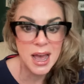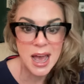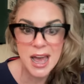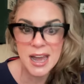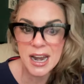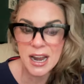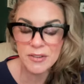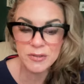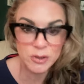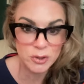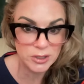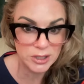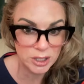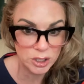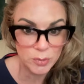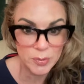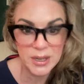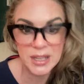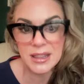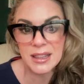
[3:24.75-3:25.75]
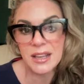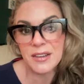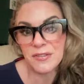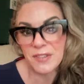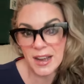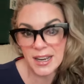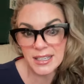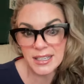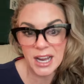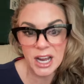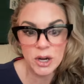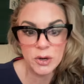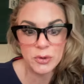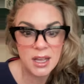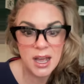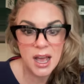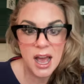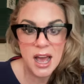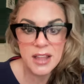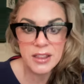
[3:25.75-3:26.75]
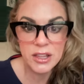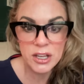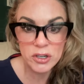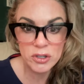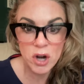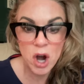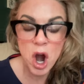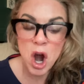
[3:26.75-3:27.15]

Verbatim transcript: And after a little bit, they find out. And there